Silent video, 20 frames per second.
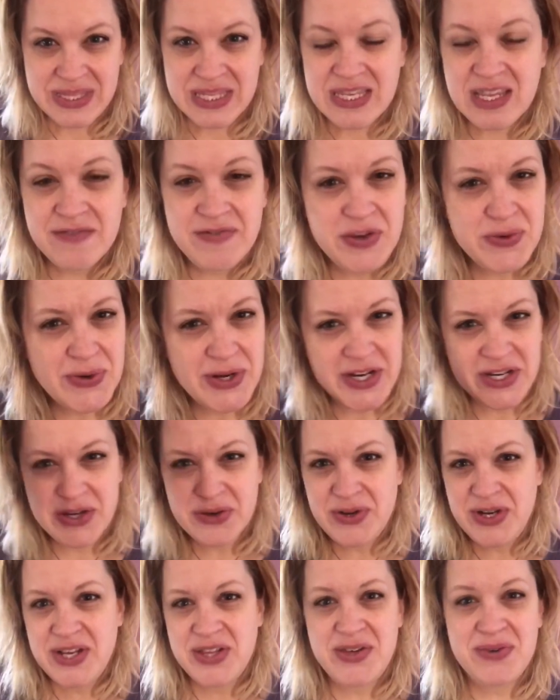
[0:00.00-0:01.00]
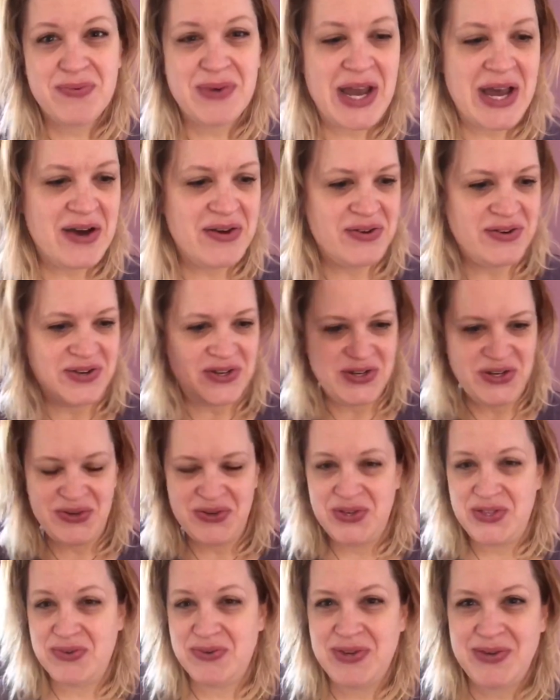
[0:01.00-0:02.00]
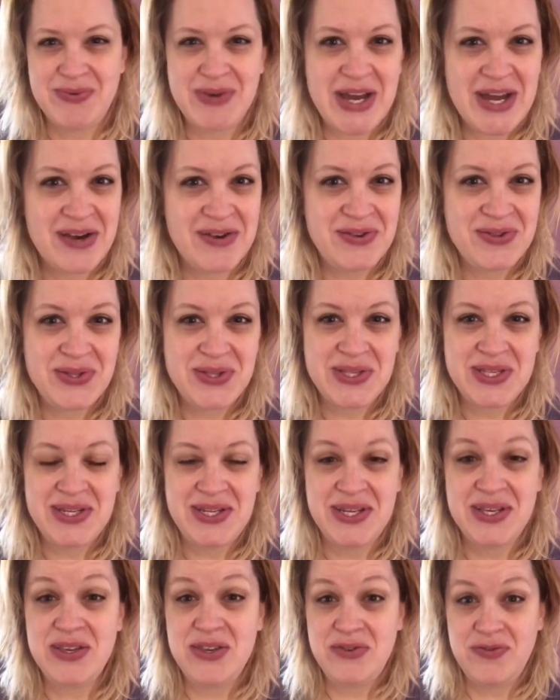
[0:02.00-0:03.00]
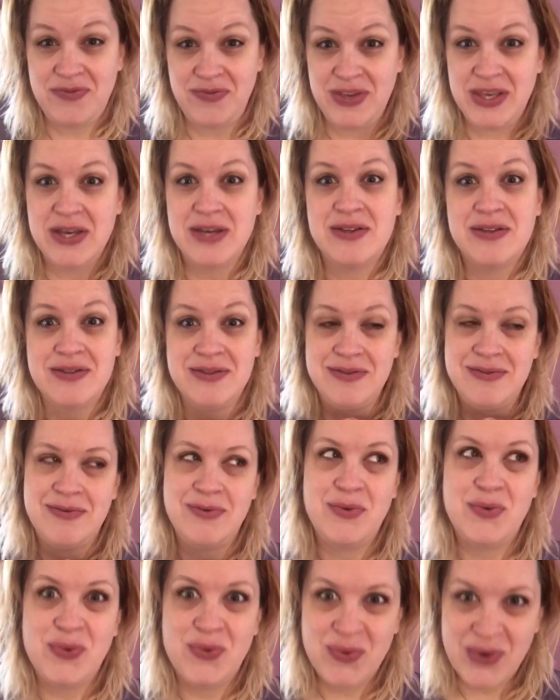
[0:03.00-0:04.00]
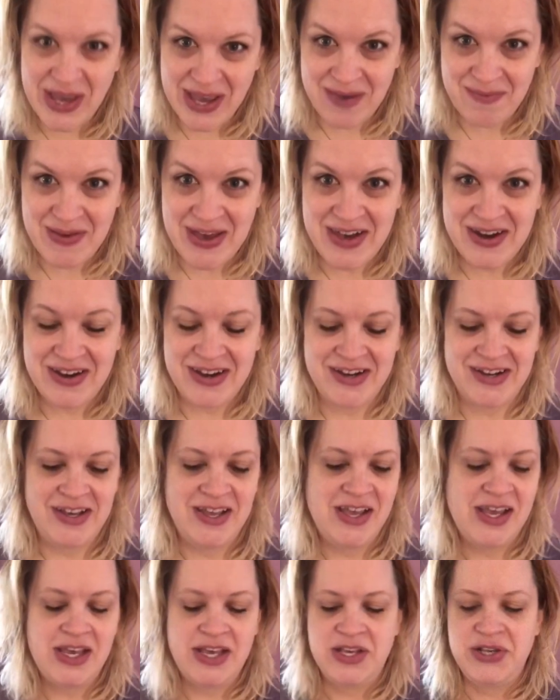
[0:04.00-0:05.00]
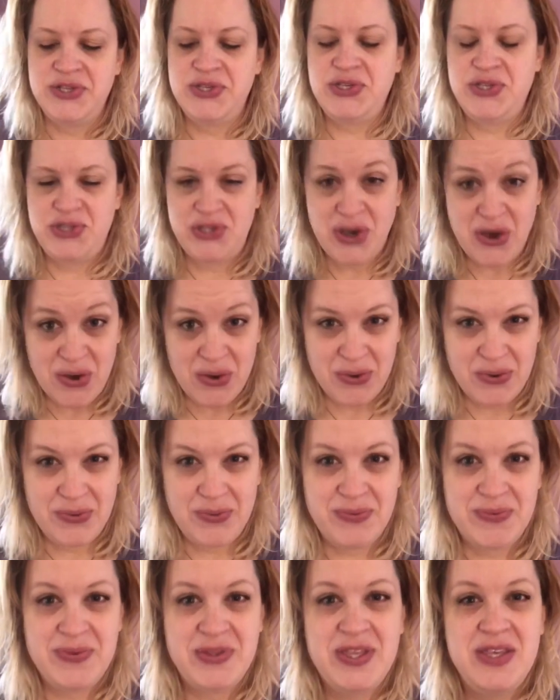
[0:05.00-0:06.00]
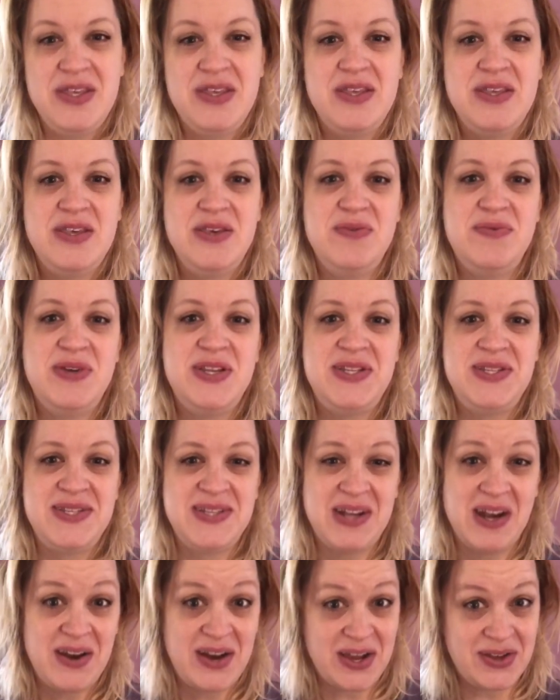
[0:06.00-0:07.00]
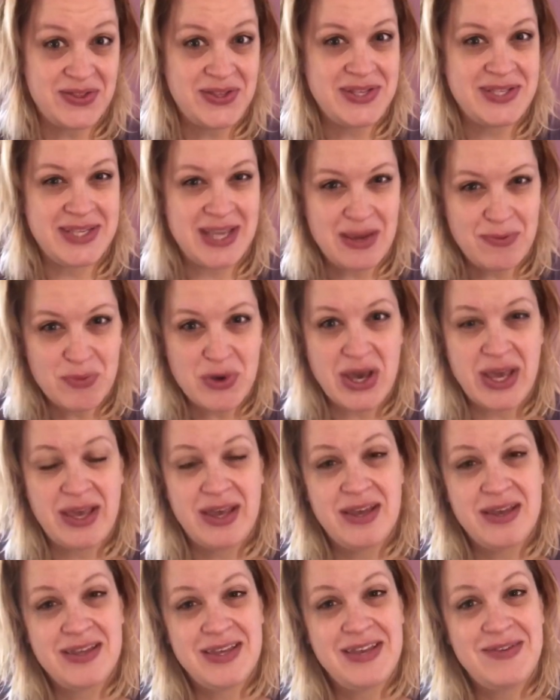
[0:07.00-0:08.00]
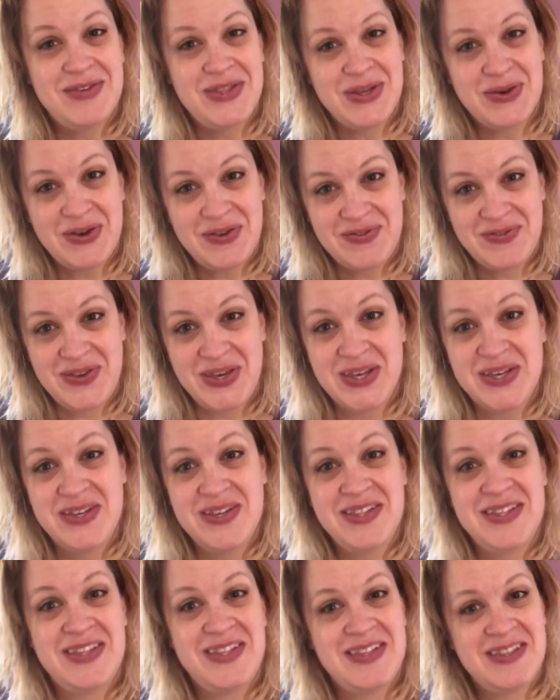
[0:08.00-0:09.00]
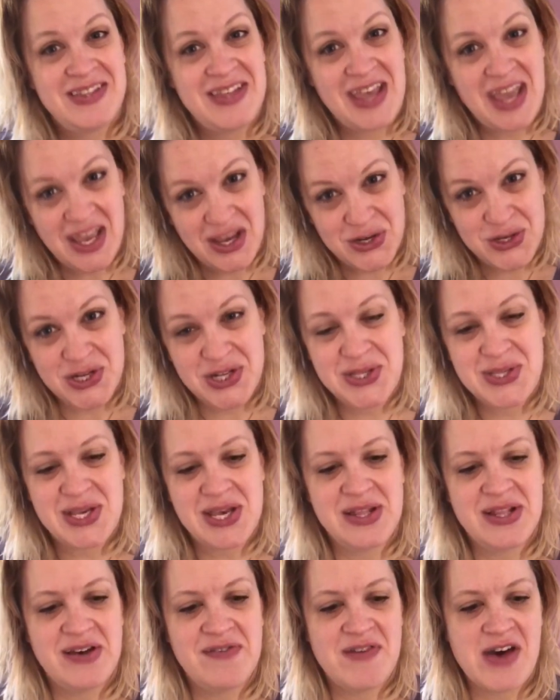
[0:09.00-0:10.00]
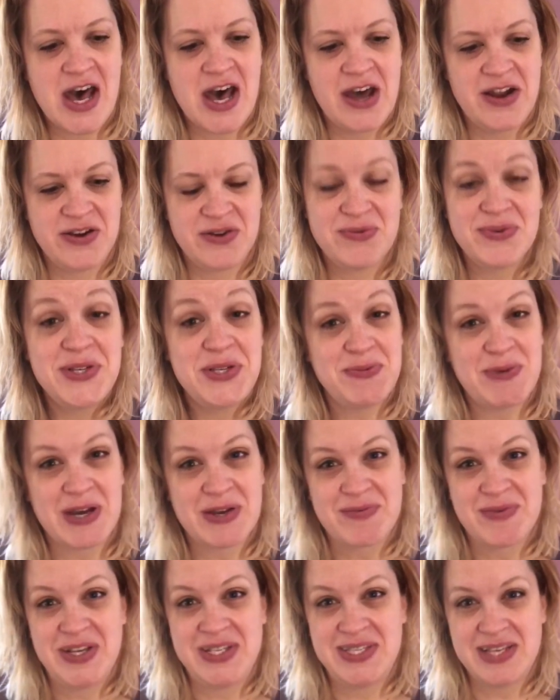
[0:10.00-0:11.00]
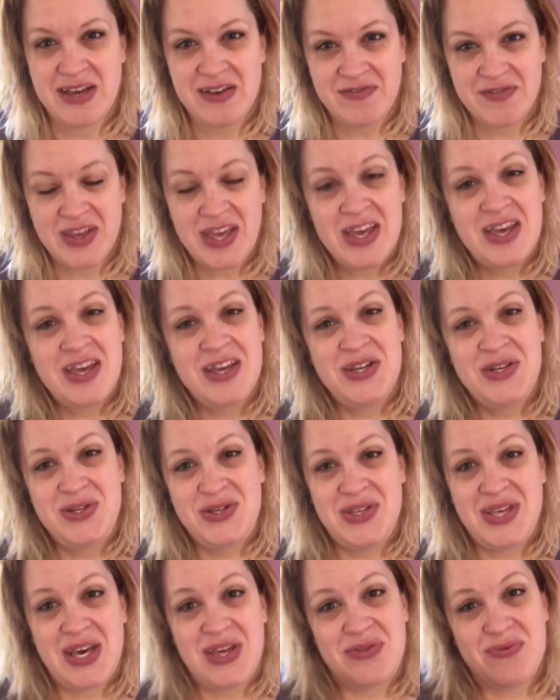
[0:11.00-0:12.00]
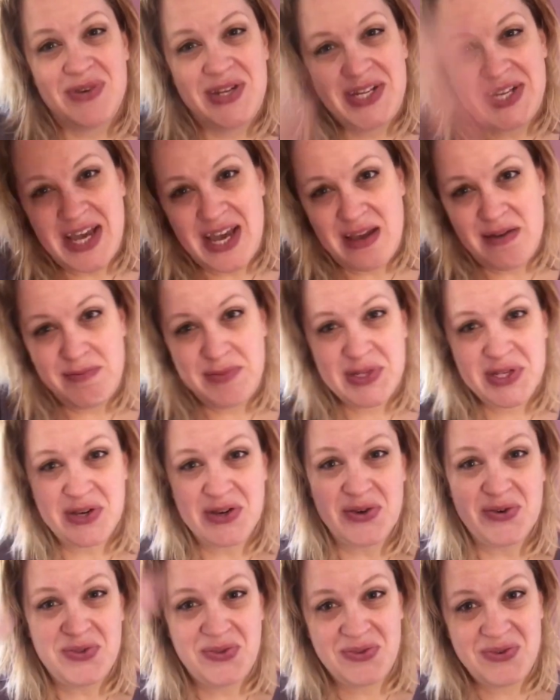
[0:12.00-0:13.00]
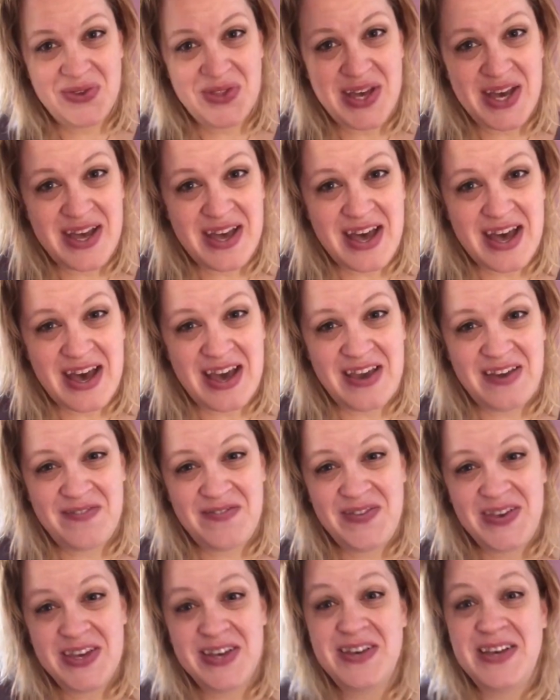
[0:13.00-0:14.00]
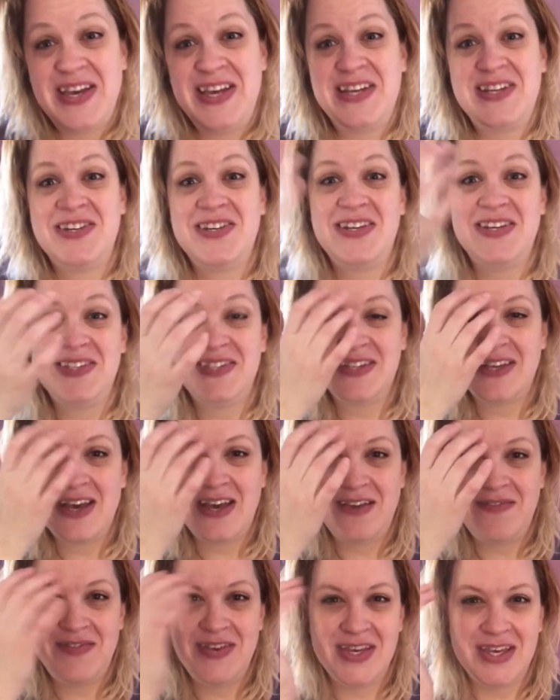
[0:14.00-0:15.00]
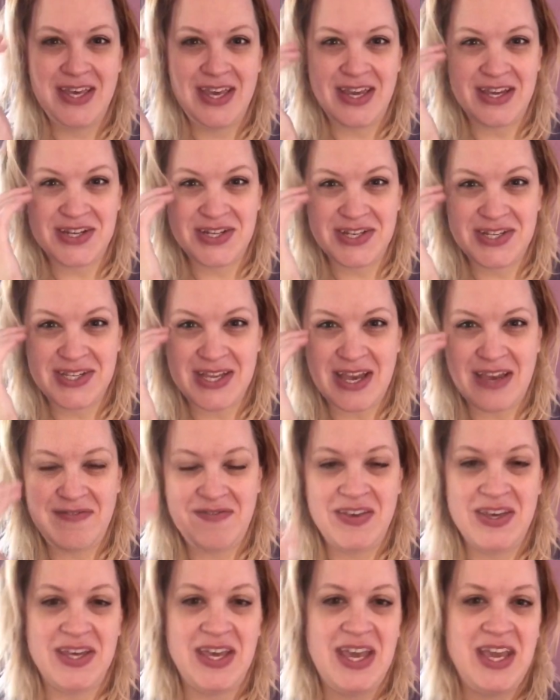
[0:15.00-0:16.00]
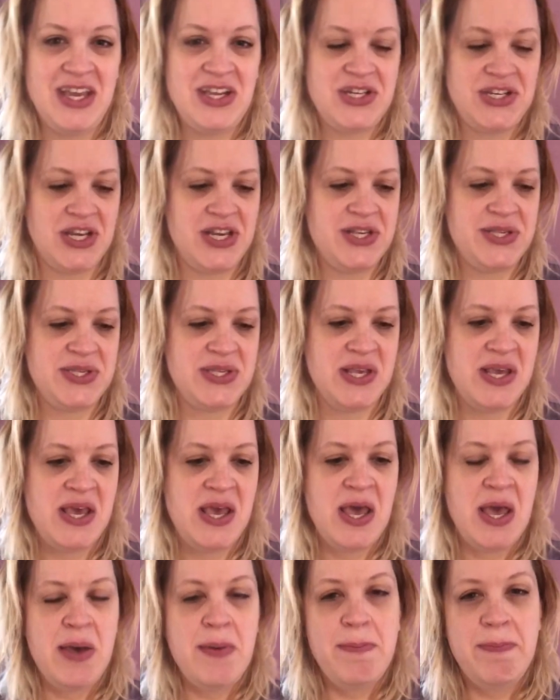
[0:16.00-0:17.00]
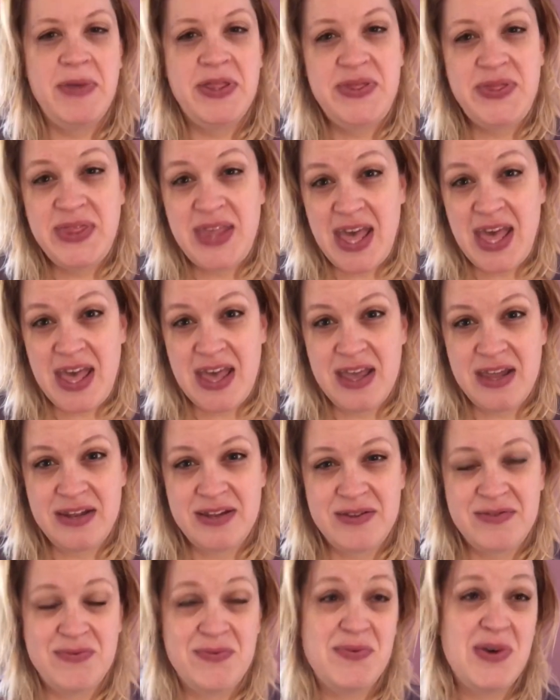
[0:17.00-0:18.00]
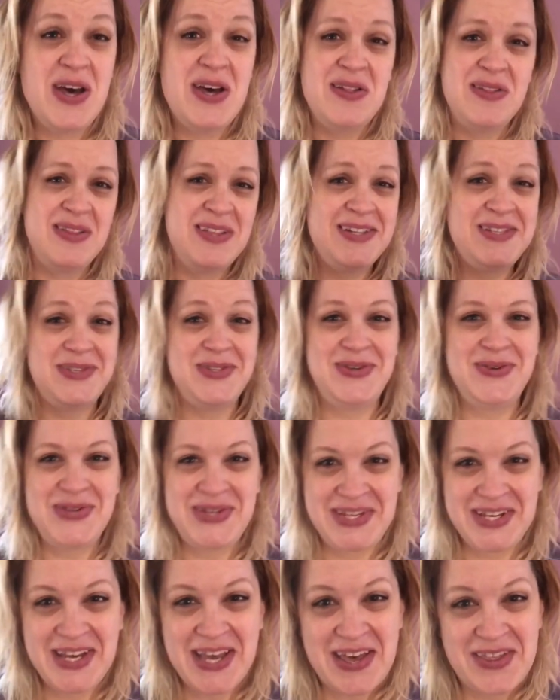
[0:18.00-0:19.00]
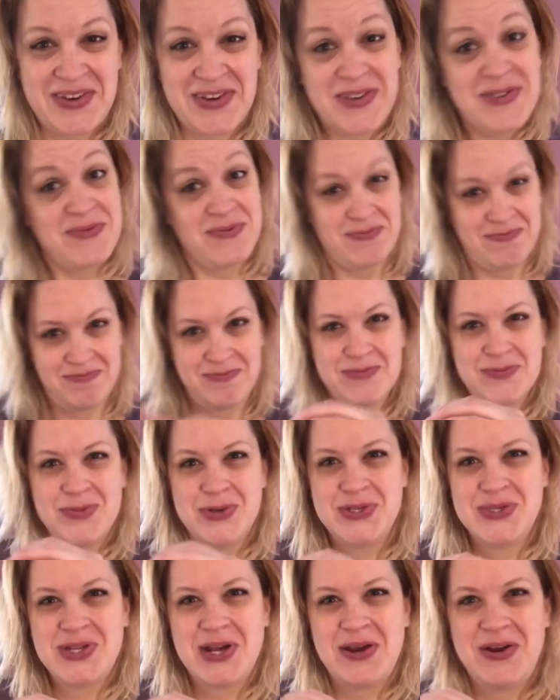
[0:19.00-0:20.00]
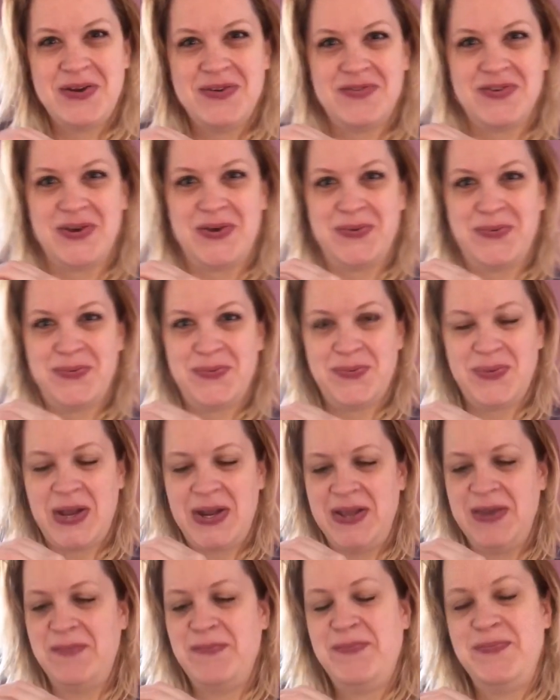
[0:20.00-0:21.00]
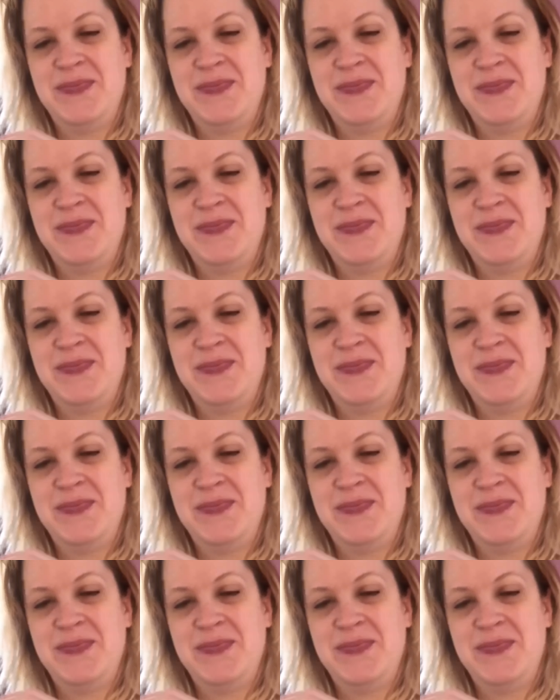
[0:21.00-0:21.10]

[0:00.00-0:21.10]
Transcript: if you want to go another round or 2 or 3 rounds until you feel way better. So you would start out the same way. Even though I feel anxious, I love, honor, respect myself. Do that 3 times. Go through the I feel anxious, I feel anxious, I feel anxious. But then, well, let's do it together. We'll start over. Ready?